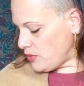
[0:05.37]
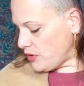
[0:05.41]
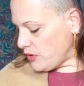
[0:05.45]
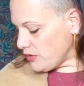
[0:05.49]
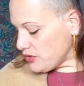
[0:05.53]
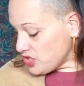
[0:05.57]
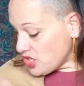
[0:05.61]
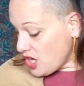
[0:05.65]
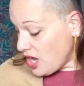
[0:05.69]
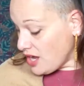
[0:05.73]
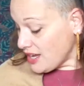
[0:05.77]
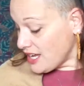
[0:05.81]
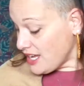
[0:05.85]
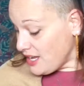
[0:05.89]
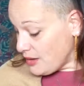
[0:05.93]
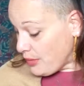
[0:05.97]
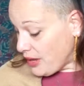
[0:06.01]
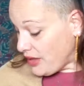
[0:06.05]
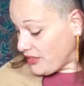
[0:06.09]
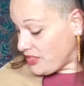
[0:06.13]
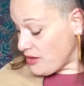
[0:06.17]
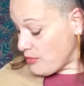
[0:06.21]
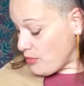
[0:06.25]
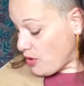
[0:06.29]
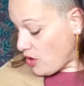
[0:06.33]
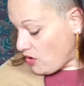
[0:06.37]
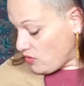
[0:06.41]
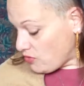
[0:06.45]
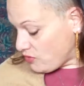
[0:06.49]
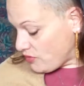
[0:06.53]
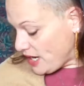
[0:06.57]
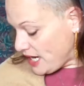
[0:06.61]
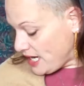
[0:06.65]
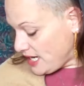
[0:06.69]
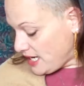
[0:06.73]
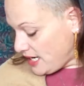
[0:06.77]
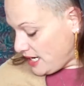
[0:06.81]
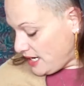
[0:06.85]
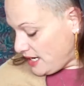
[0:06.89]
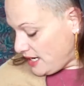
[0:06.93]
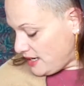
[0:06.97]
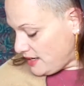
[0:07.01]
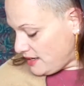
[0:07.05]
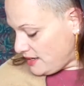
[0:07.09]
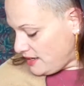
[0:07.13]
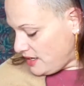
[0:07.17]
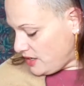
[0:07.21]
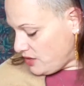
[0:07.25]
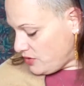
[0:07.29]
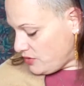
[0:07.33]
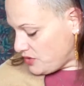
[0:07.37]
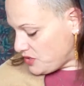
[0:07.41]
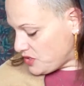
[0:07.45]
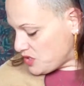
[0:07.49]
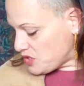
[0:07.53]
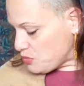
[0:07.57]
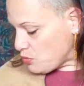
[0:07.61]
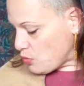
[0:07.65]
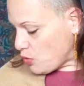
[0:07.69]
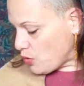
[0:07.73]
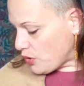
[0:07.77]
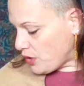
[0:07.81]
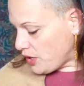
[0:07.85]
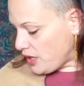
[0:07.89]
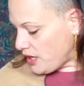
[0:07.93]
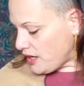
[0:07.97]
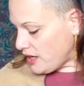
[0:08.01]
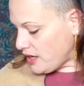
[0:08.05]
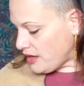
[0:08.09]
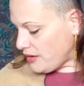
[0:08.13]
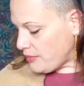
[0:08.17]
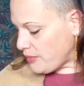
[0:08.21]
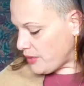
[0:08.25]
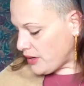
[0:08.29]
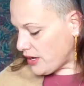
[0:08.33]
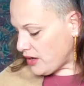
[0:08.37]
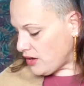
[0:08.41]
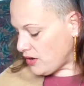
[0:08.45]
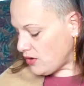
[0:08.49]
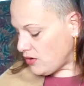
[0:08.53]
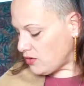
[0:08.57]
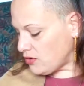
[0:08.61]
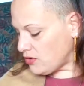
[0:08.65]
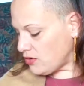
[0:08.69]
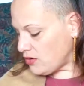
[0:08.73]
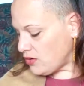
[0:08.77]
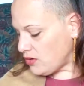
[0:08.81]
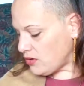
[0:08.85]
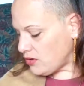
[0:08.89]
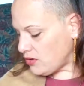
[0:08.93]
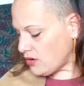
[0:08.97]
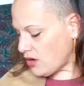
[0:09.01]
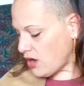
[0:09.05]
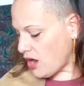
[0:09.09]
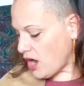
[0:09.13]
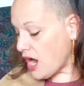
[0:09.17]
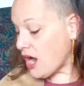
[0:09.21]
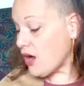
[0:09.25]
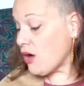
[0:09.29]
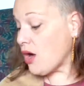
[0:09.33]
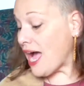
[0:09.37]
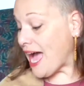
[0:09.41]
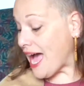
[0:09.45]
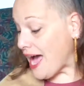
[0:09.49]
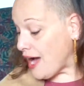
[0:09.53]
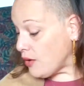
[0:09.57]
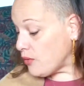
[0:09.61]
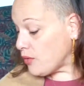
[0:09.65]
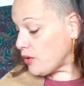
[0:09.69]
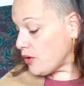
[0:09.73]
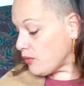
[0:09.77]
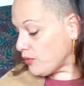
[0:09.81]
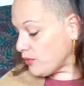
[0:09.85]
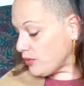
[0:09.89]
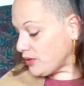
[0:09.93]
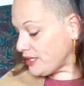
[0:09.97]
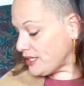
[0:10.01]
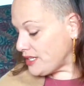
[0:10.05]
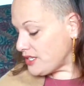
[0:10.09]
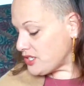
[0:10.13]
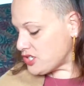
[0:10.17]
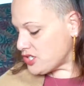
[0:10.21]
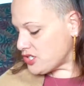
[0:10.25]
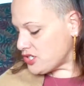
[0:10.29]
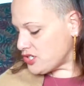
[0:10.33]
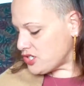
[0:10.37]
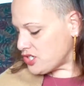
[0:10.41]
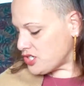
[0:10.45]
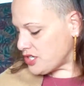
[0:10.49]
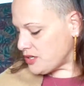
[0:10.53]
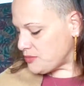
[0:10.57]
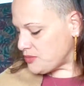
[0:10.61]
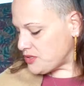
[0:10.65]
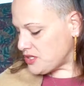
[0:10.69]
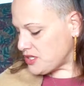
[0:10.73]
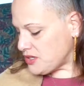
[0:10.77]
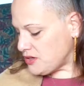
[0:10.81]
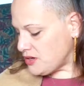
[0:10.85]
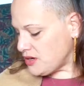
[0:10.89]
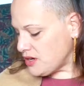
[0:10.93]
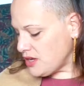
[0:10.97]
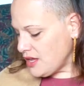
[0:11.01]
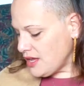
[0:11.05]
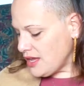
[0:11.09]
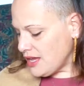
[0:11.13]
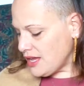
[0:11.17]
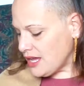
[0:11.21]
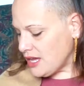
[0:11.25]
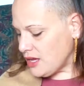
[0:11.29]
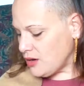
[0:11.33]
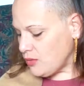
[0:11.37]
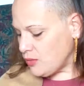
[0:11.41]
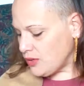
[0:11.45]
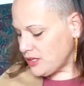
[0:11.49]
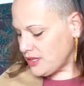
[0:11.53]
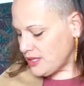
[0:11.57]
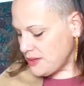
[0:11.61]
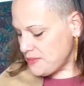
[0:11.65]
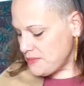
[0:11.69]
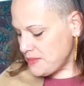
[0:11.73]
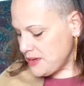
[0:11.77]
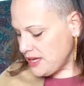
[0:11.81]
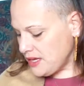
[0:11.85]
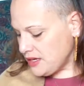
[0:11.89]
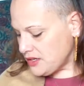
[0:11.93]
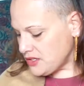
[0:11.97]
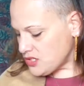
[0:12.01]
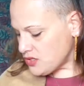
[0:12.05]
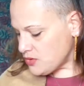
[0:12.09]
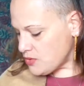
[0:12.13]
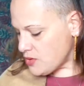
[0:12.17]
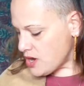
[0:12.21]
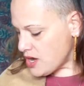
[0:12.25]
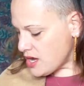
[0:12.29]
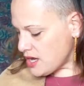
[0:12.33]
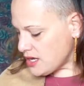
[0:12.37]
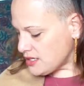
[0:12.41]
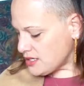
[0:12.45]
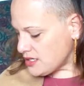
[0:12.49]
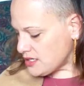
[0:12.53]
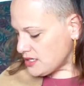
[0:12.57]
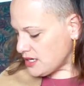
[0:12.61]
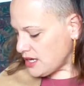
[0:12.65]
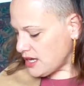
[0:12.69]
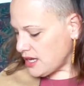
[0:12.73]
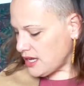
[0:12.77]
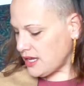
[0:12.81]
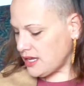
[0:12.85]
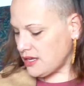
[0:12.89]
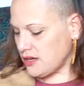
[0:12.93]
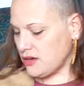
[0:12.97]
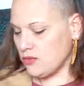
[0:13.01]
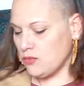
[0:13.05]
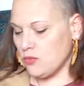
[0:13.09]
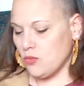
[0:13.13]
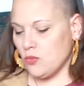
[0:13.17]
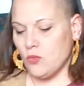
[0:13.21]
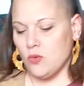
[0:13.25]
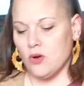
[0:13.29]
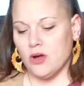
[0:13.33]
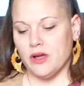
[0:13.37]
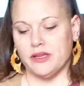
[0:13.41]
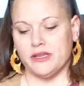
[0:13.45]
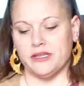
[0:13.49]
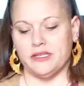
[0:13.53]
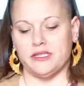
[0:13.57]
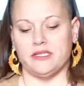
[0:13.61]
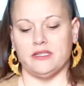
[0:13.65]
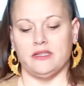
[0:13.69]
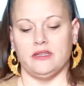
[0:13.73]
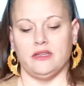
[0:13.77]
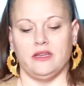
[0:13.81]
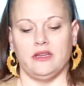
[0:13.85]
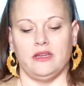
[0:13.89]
were talking about them already, this morning about our relationships and what they mean to us and what